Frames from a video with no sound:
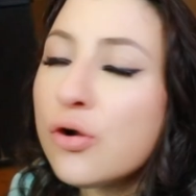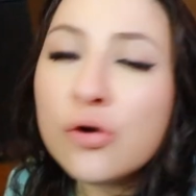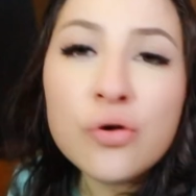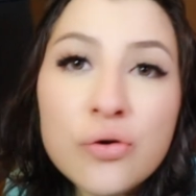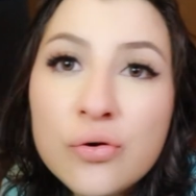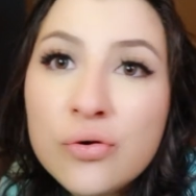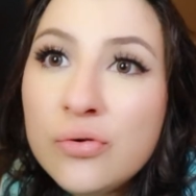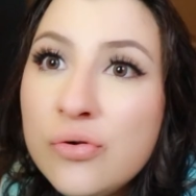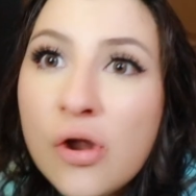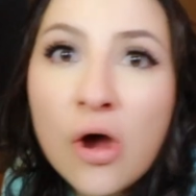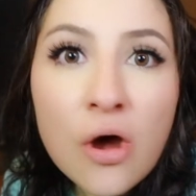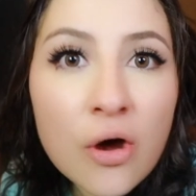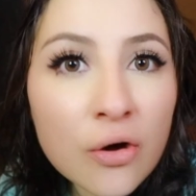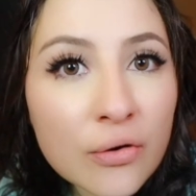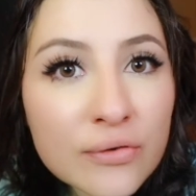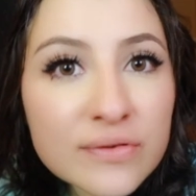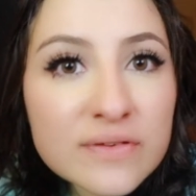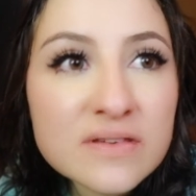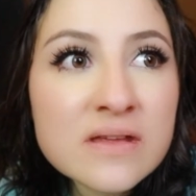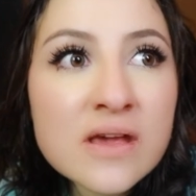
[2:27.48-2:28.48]
Who
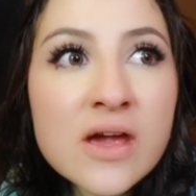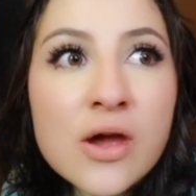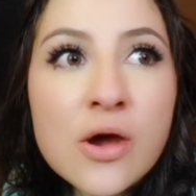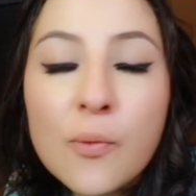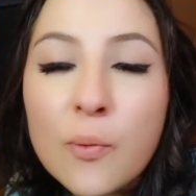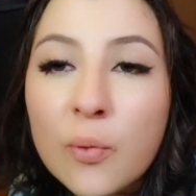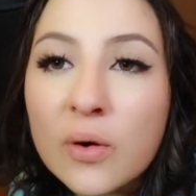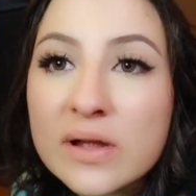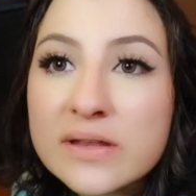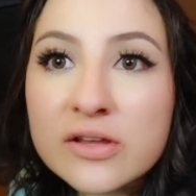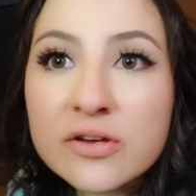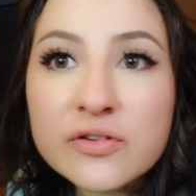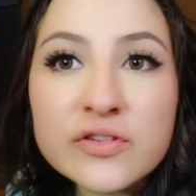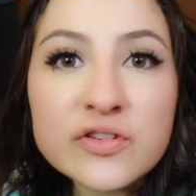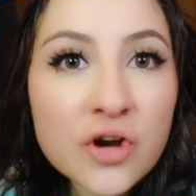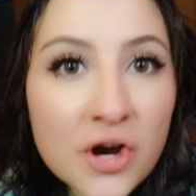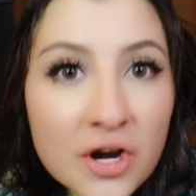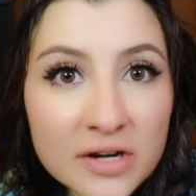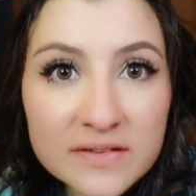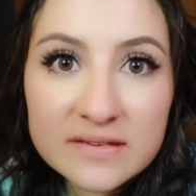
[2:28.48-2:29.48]
knows what those
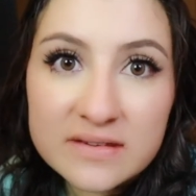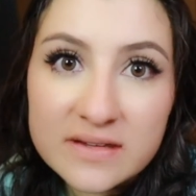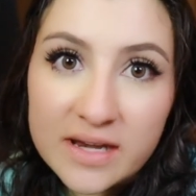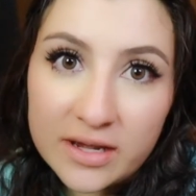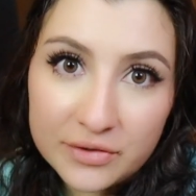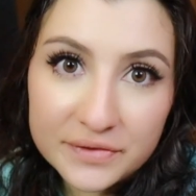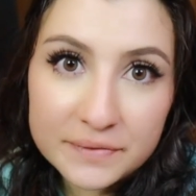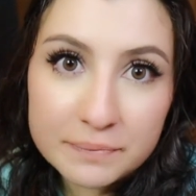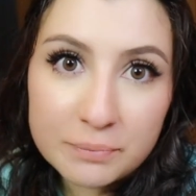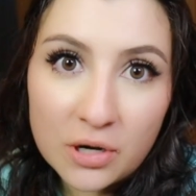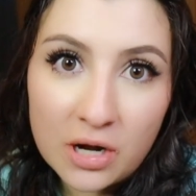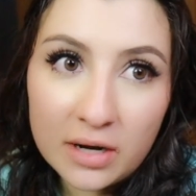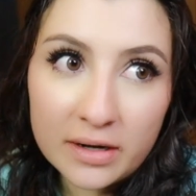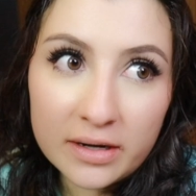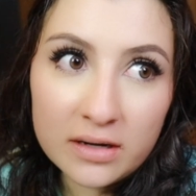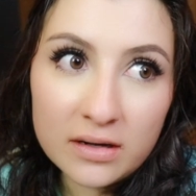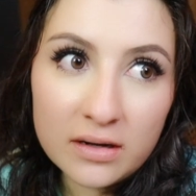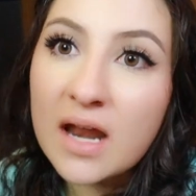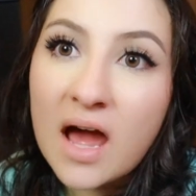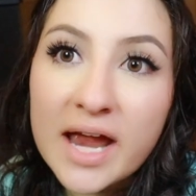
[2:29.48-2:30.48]
darn snails brought
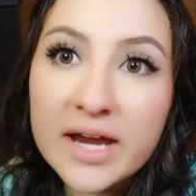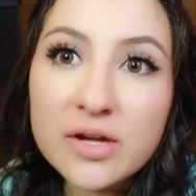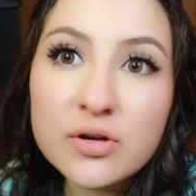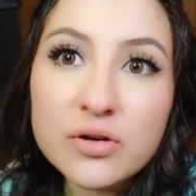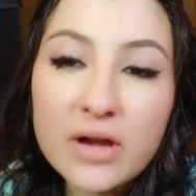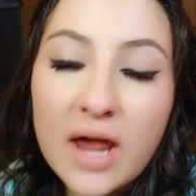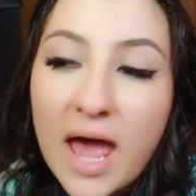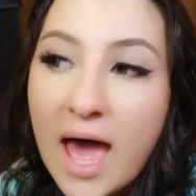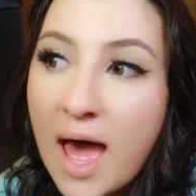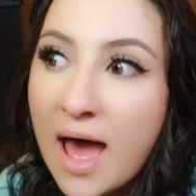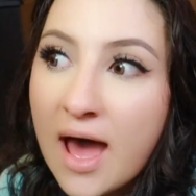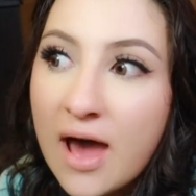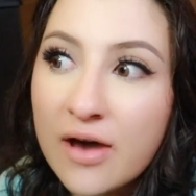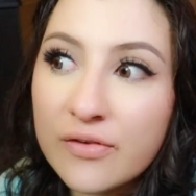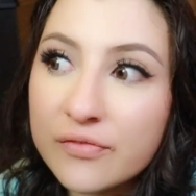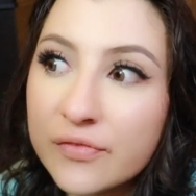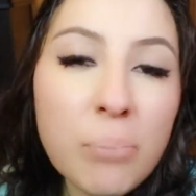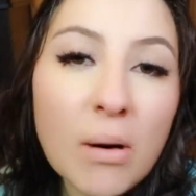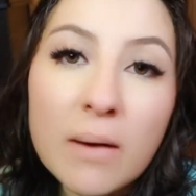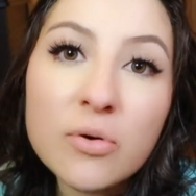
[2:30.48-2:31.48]
in? I could
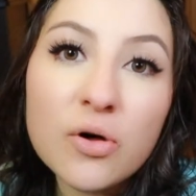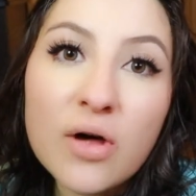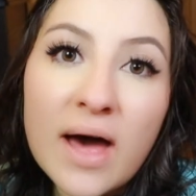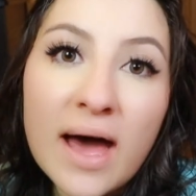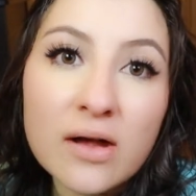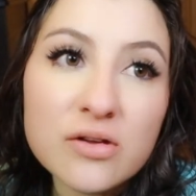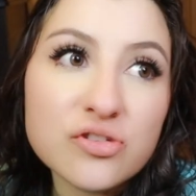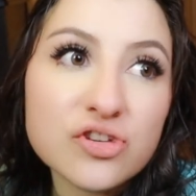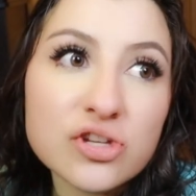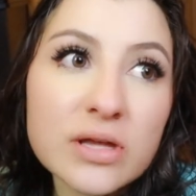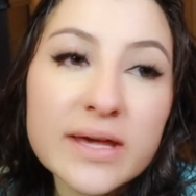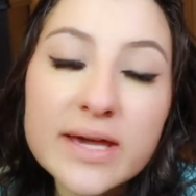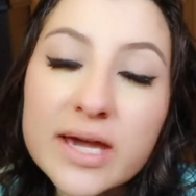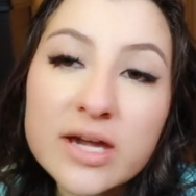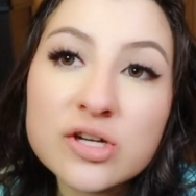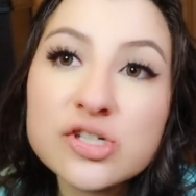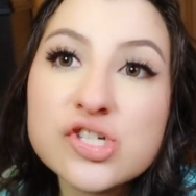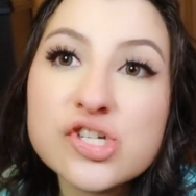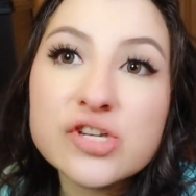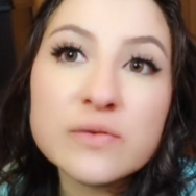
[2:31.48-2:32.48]
have bubble algae. Like, I
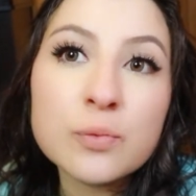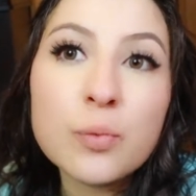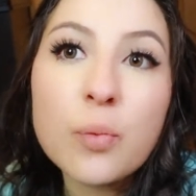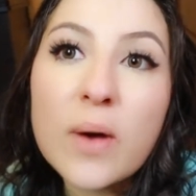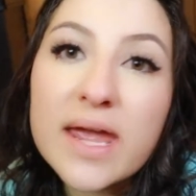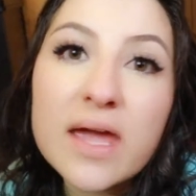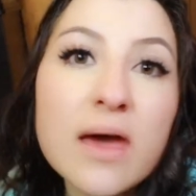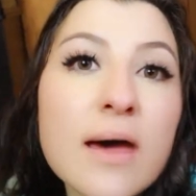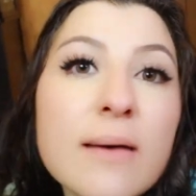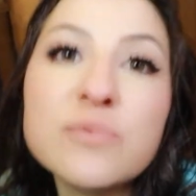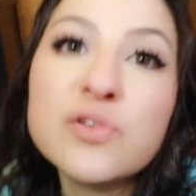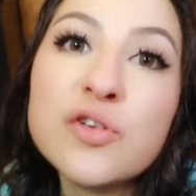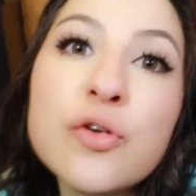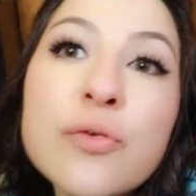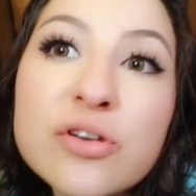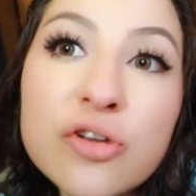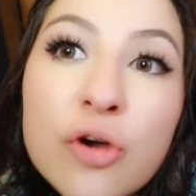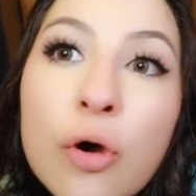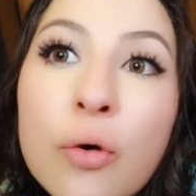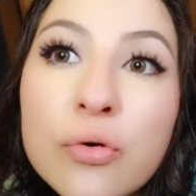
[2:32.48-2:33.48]
could just wake up to
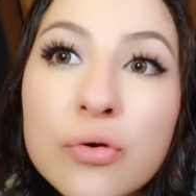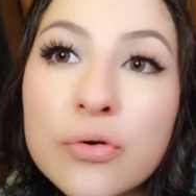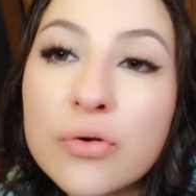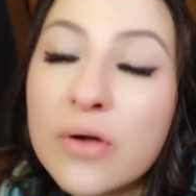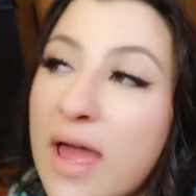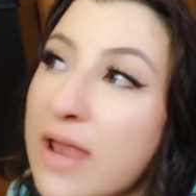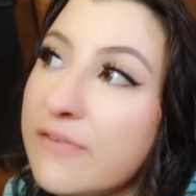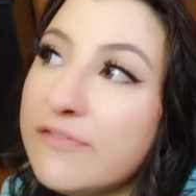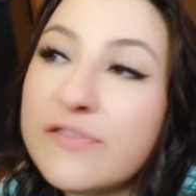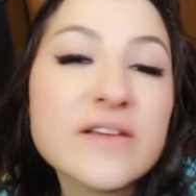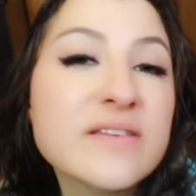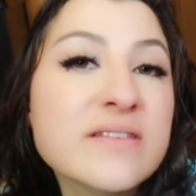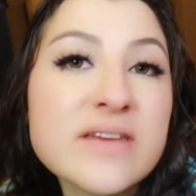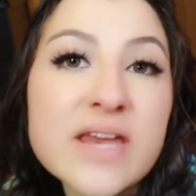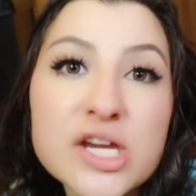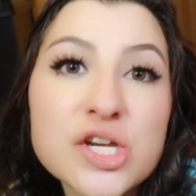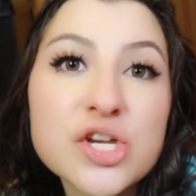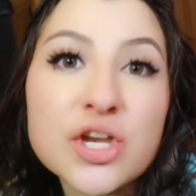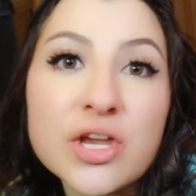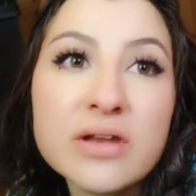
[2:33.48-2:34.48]
a total
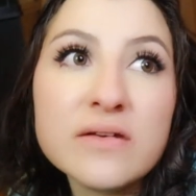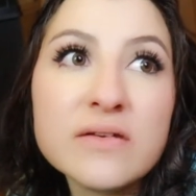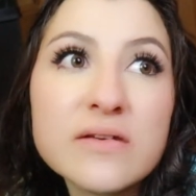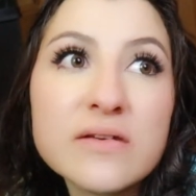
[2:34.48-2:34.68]
infestation